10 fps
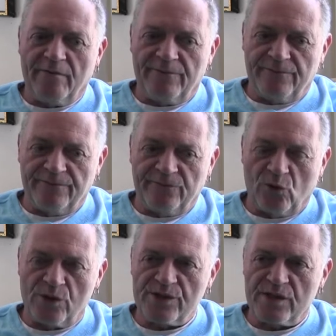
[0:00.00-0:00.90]
have
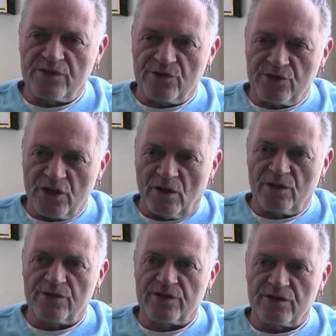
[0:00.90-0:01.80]
four sisters,
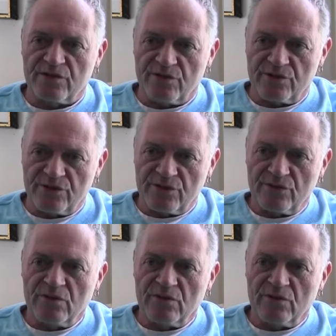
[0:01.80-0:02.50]
younger sisters.